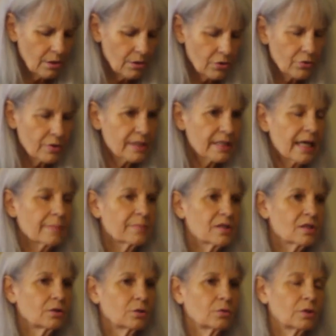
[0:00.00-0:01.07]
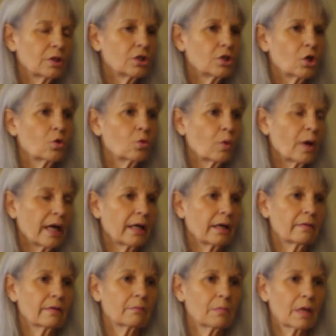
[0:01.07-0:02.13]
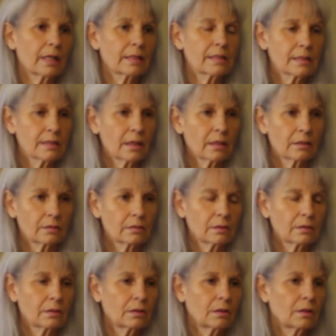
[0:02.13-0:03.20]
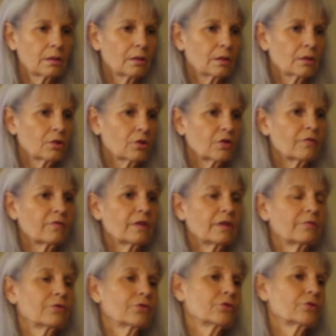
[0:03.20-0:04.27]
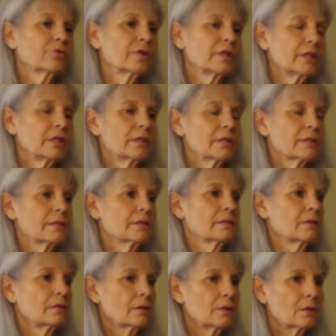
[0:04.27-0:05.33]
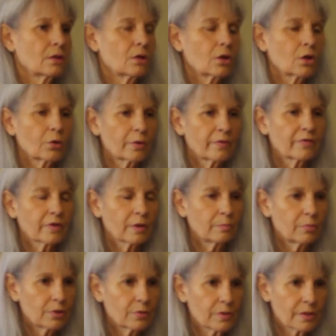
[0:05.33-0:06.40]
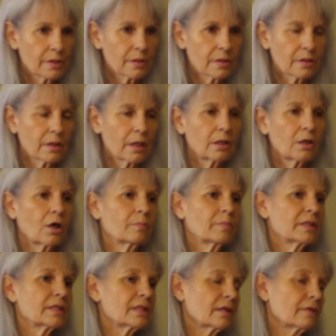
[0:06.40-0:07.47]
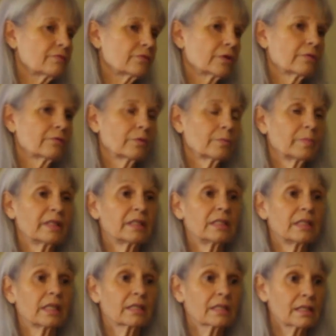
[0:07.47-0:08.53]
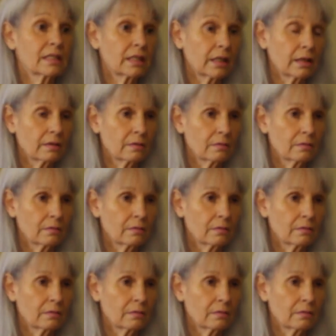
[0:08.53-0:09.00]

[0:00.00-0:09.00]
There is absolutely no way that my son could have lived through these horrific abuses and not be suffering from PTSD.